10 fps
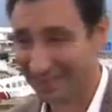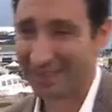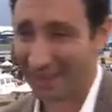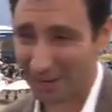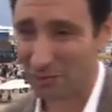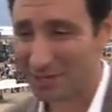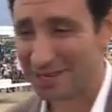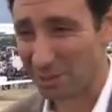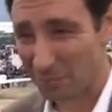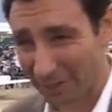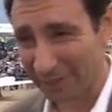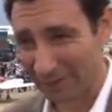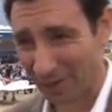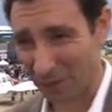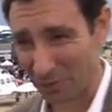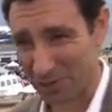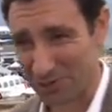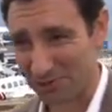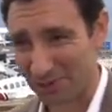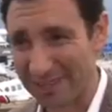Uh, I would say the billion dollar
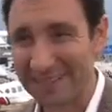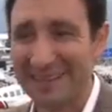question, right?